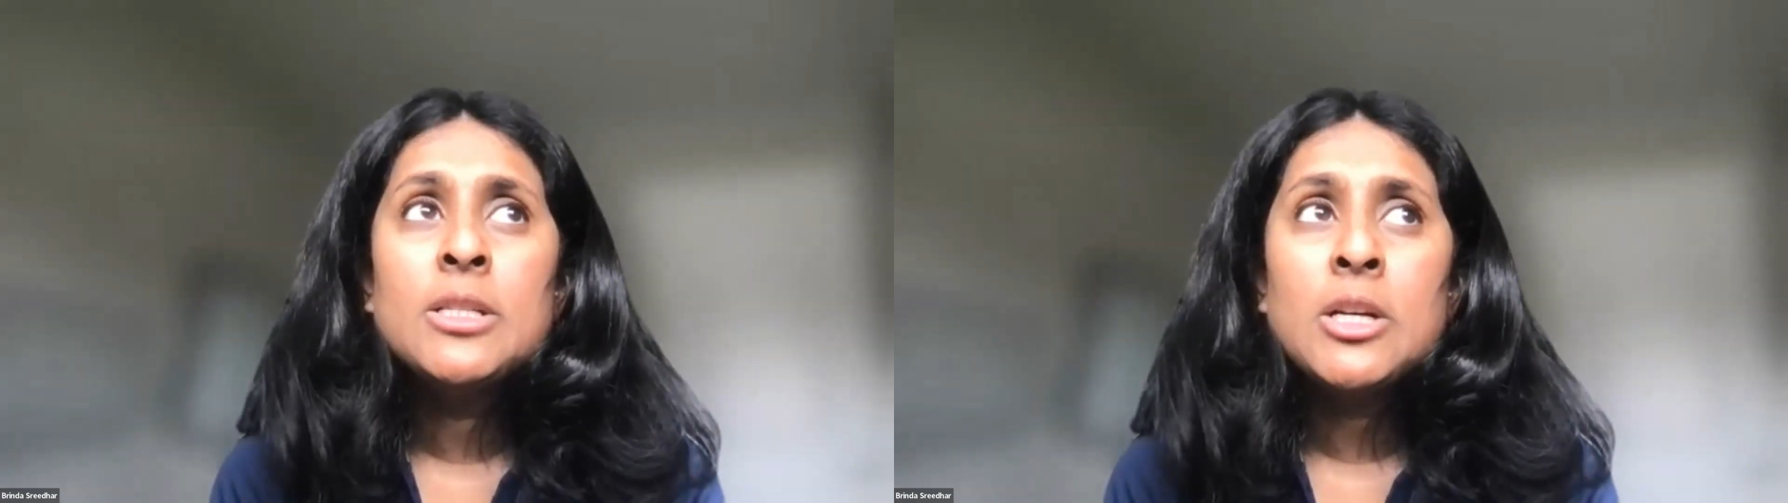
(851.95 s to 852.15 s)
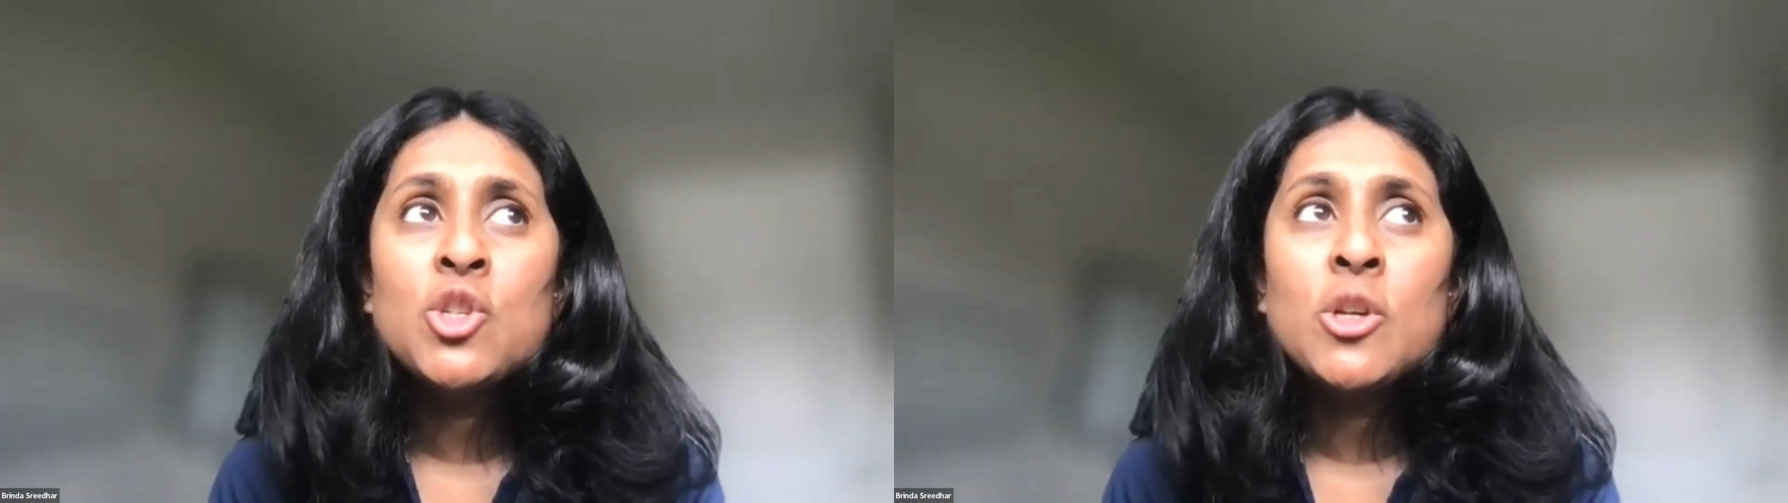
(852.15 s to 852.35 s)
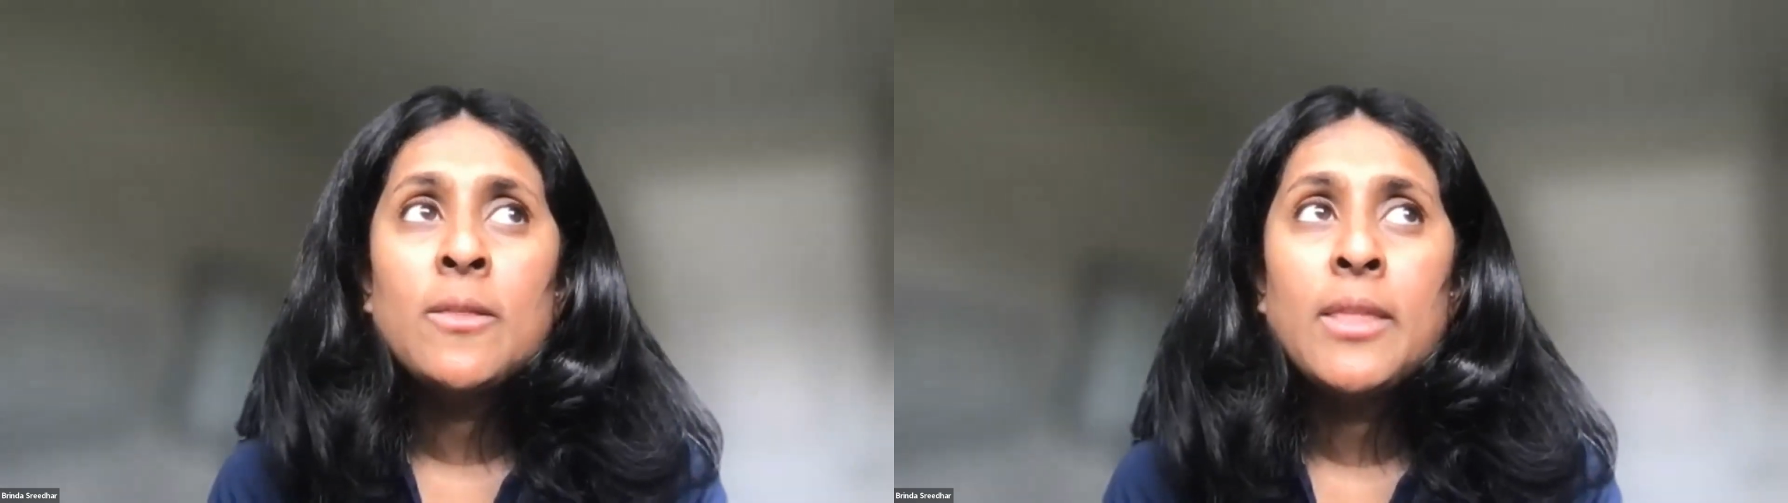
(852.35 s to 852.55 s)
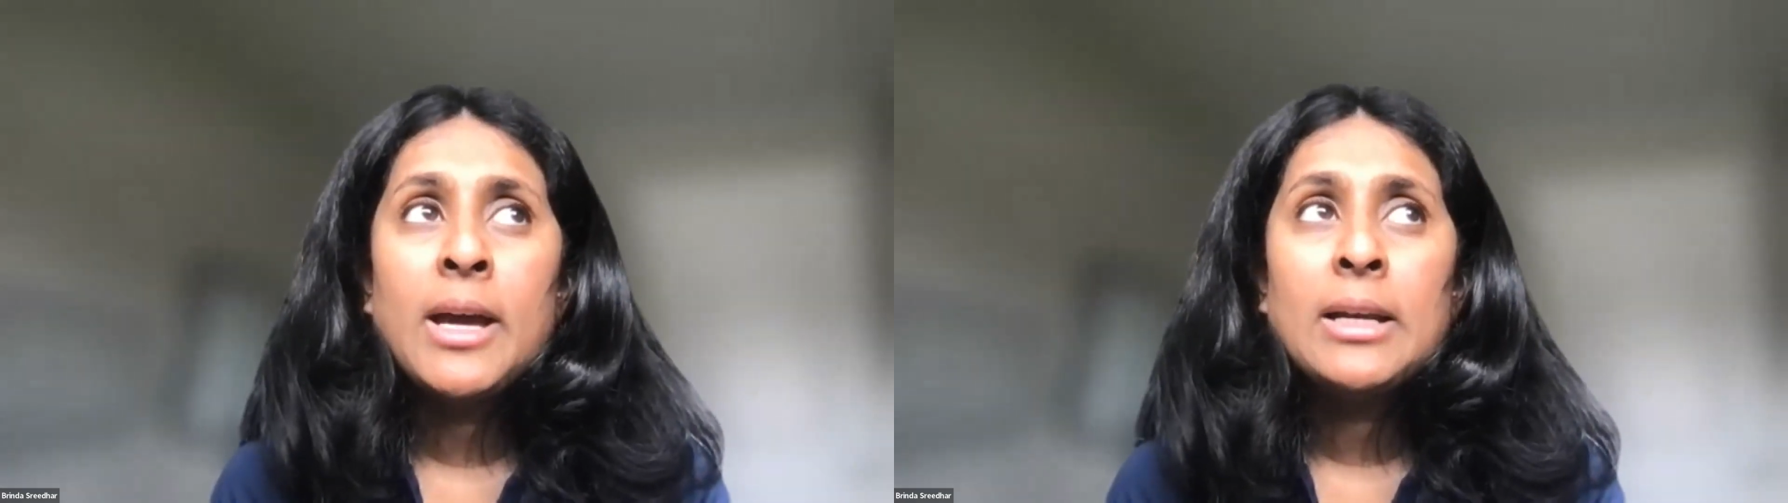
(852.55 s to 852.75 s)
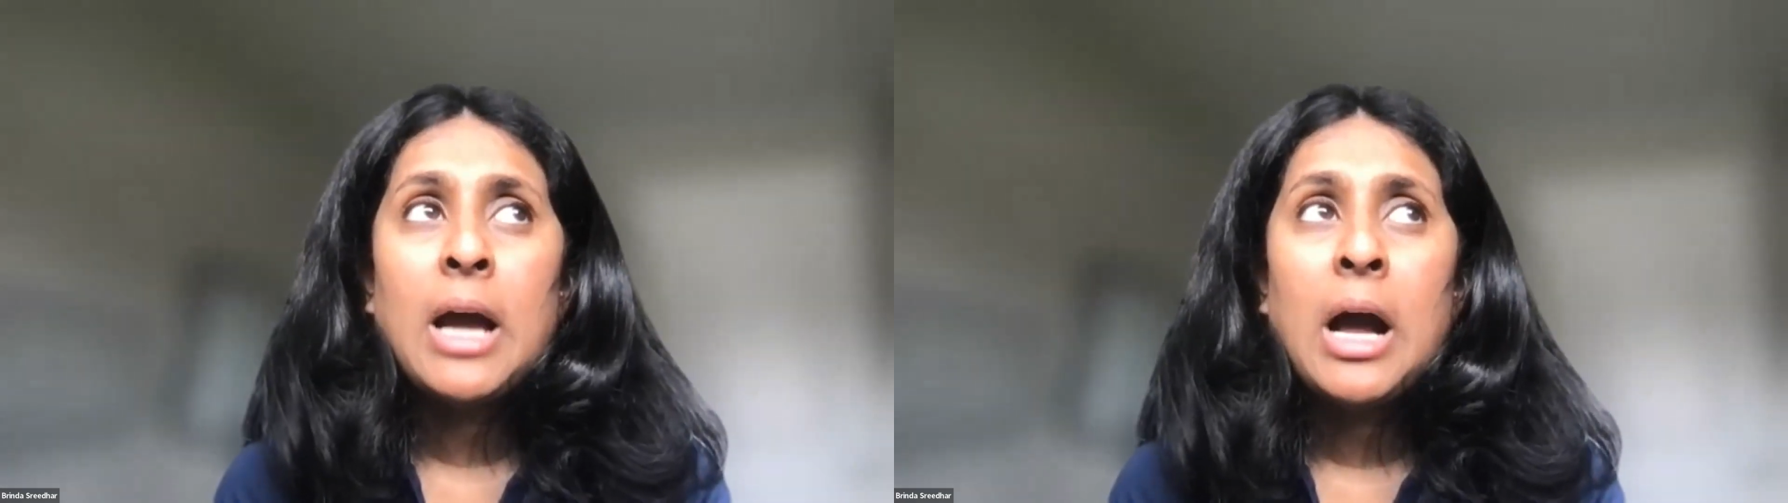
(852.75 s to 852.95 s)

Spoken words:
touch on that.